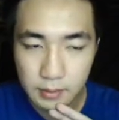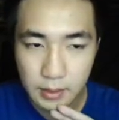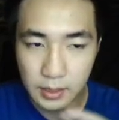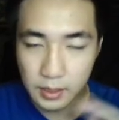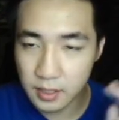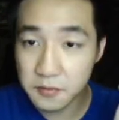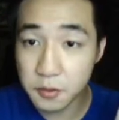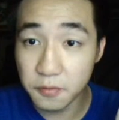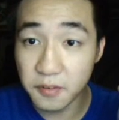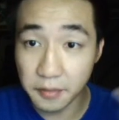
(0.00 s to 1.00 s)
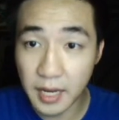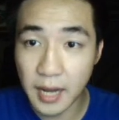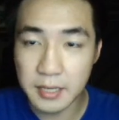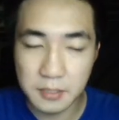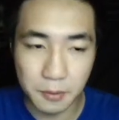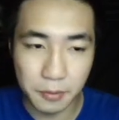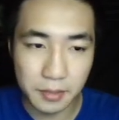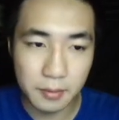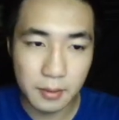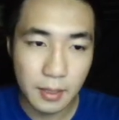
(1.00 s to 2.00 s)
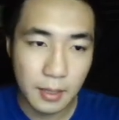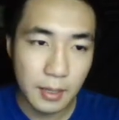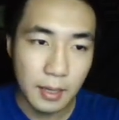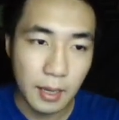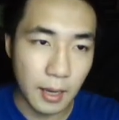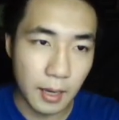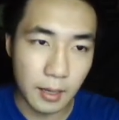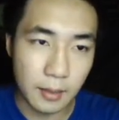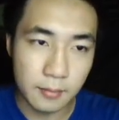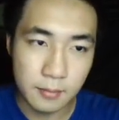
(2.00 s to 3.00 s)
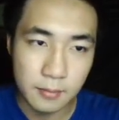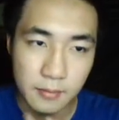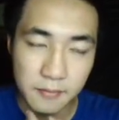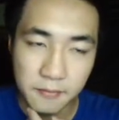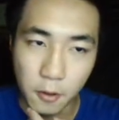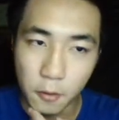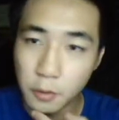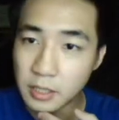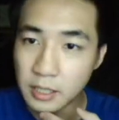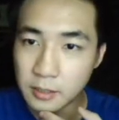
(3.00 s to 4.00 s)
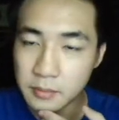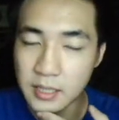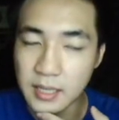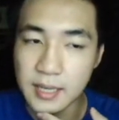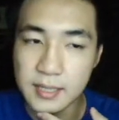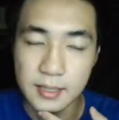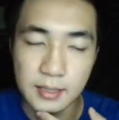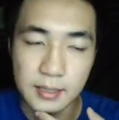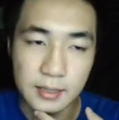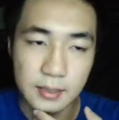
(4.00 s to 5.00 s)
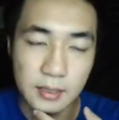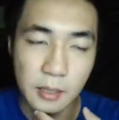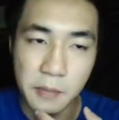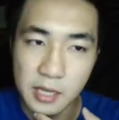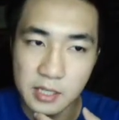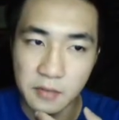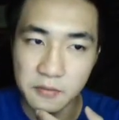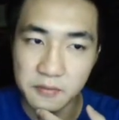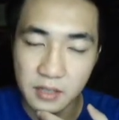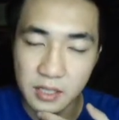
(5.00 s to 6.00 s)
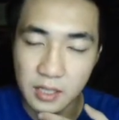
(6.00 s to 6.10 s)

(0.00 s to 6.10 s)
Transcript: it gives you very high spirit. And for Wilhelm, he has a passive. He